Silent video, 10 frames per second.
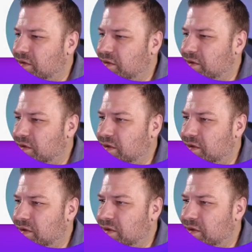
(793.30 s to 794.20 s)

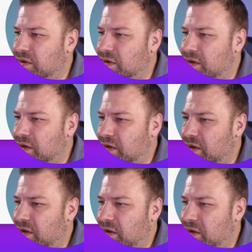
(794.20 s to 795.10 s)

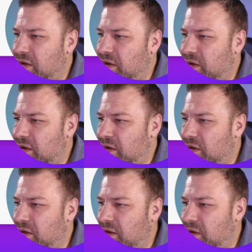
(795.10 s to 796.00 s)

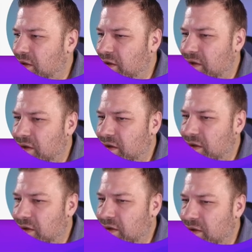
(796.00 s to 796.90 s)

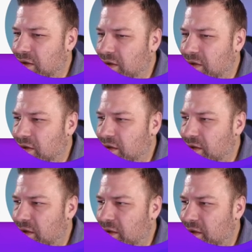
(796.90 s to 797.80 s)

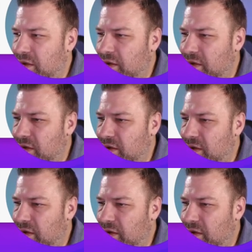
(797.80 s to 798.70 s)

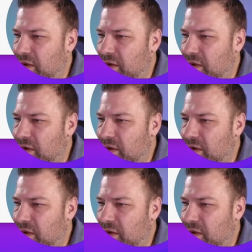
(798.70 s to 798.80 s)
Nobody speaks.